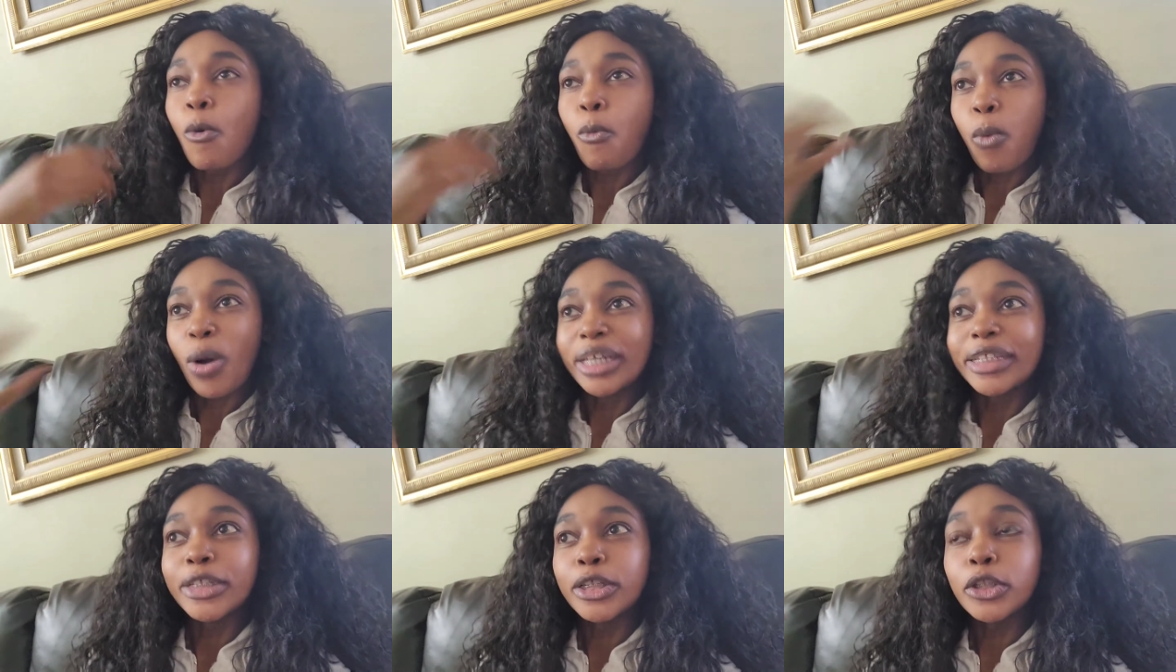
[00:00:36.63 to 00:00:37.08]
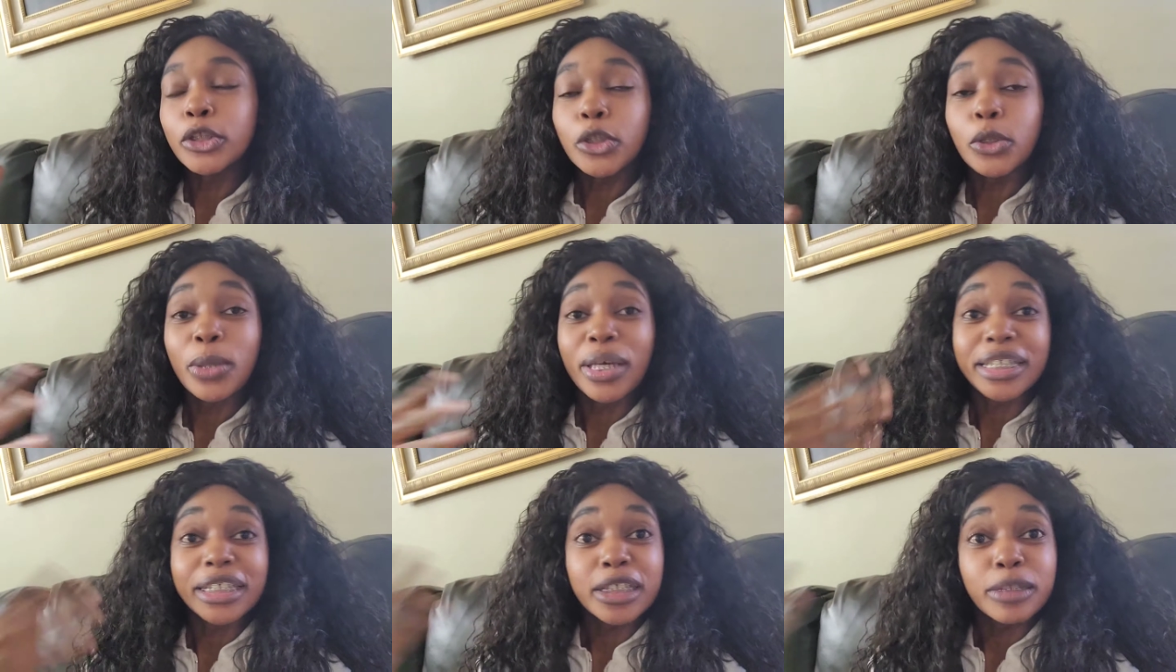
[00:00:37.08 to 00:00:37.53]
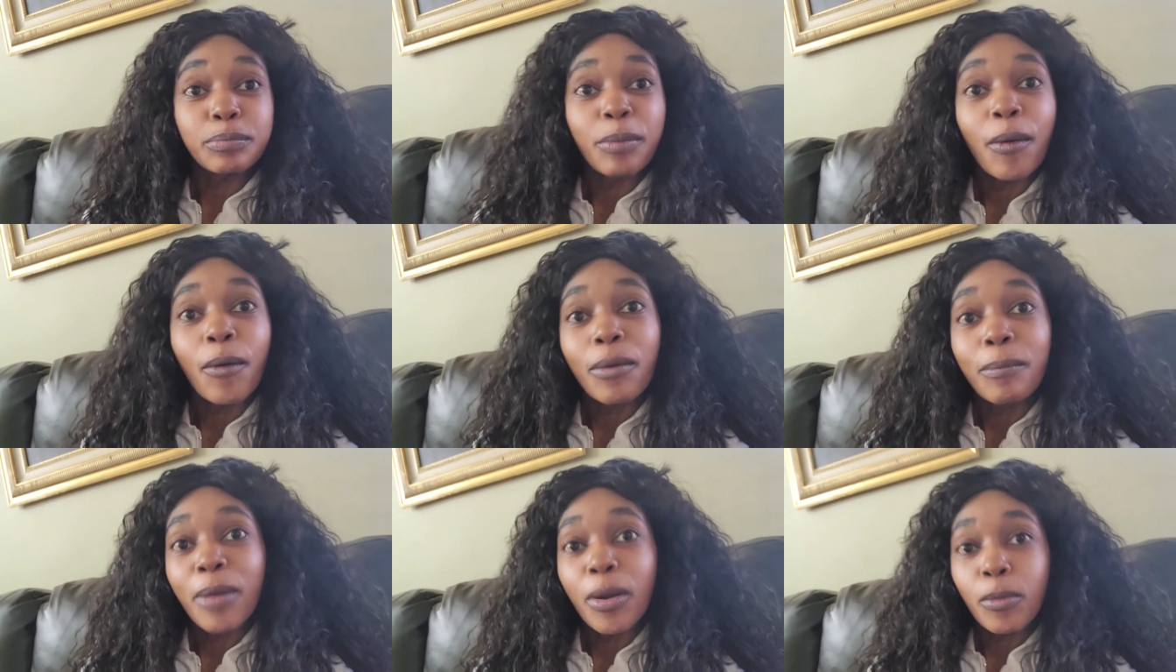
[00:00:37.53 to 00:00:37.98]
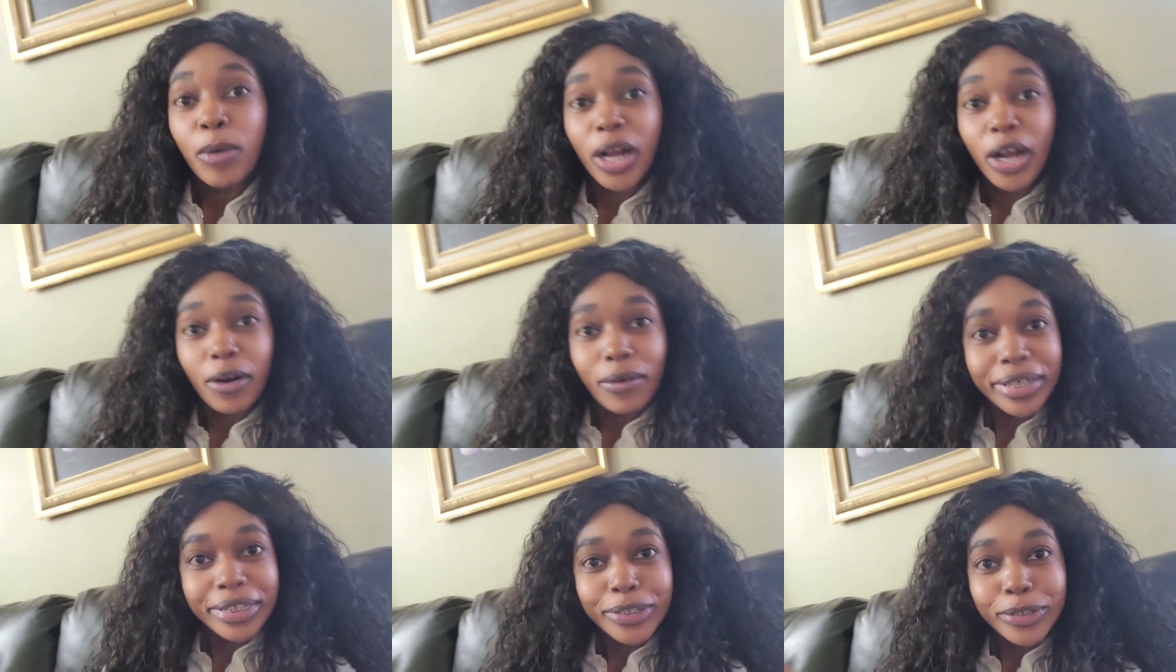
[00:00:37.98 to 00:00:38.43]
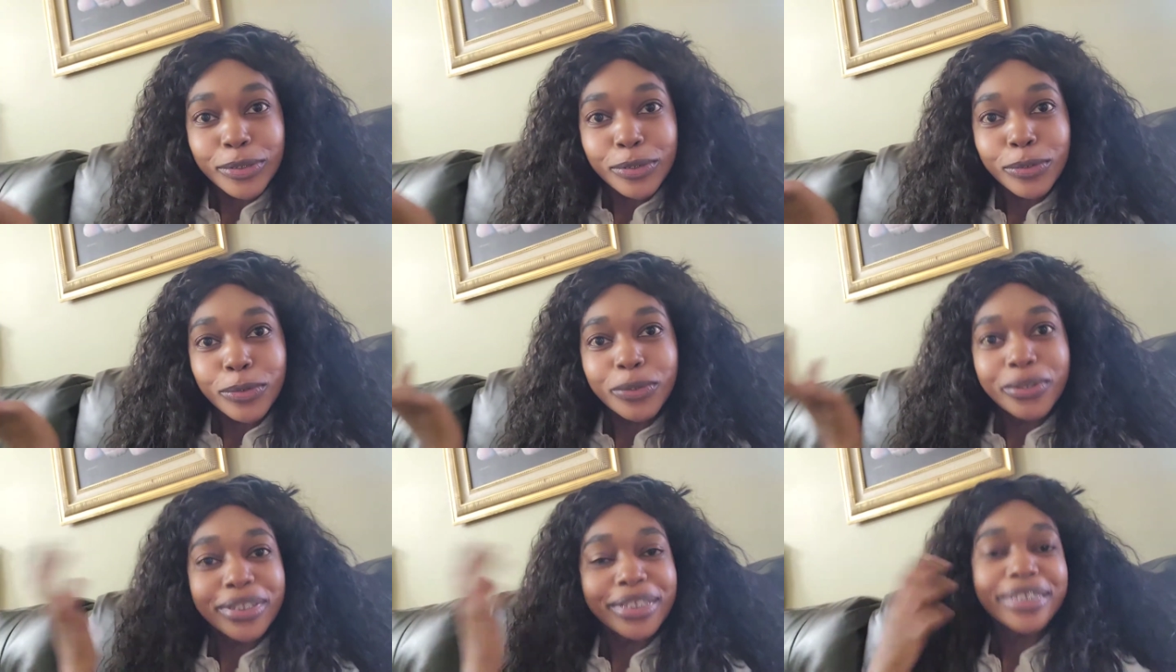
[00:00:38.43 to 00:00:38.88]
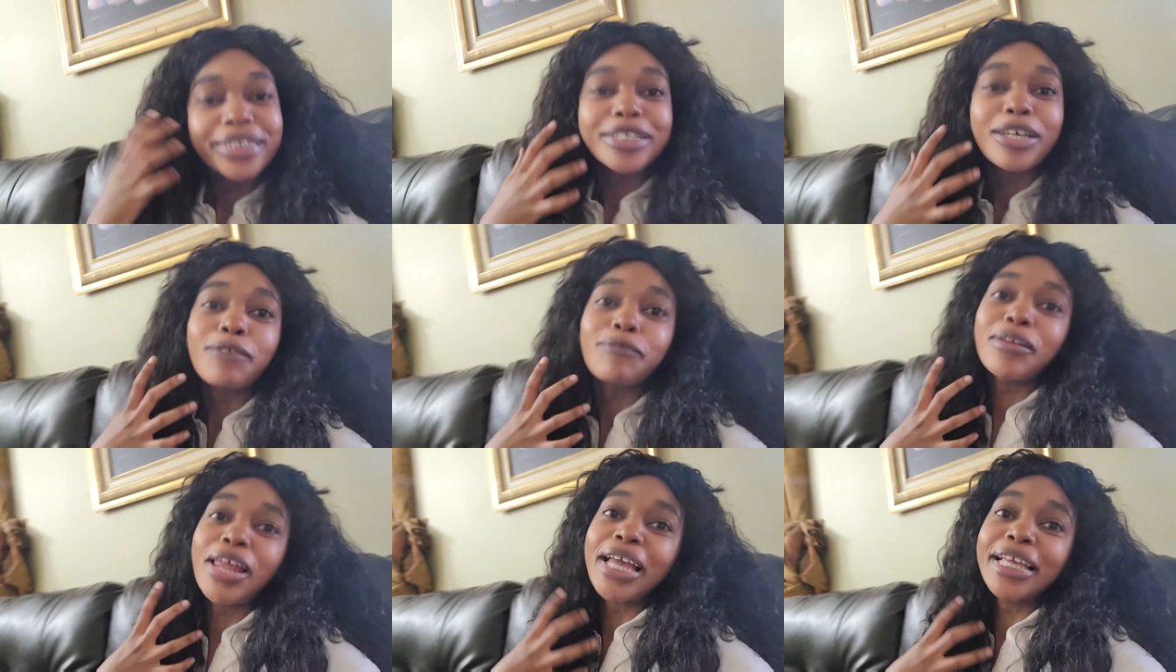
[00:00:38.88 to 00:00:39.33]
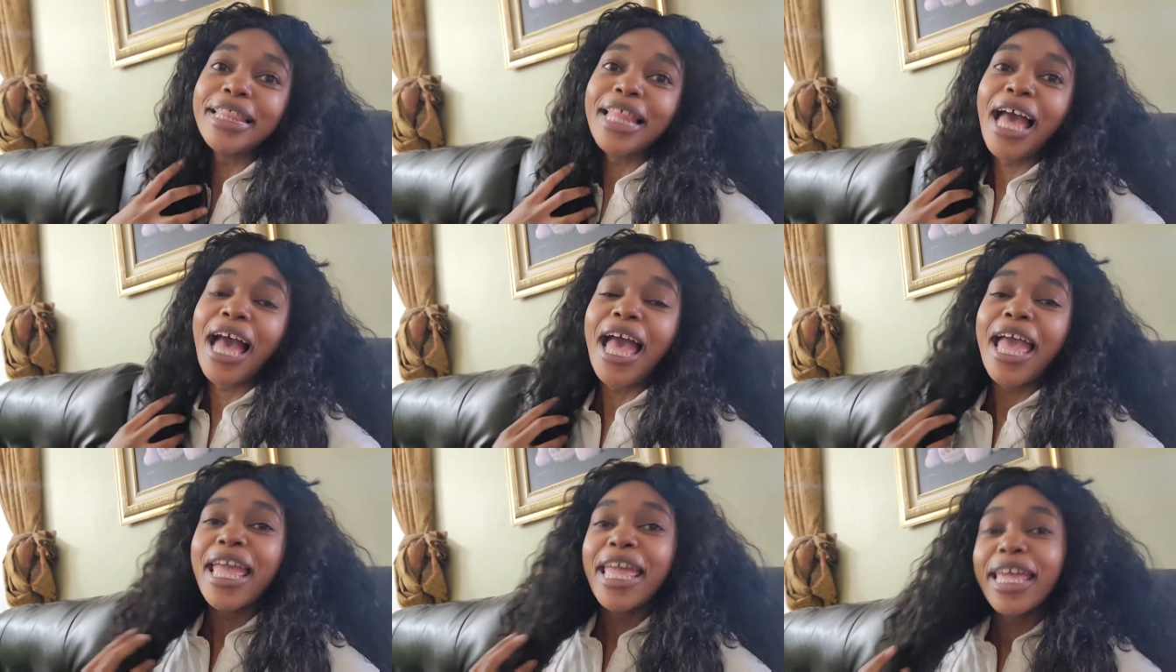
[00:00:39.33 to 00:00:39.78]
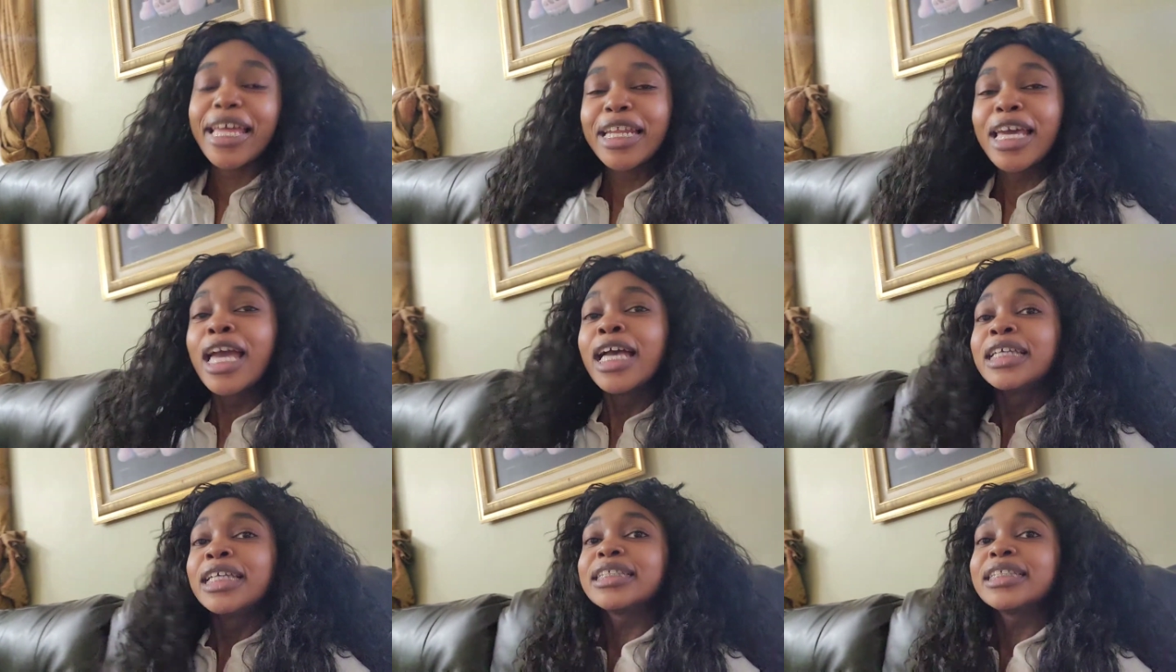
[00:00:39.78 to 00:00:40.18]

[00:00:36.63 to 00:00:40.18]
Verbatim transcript: wants to experiment with crystals and stuff like that and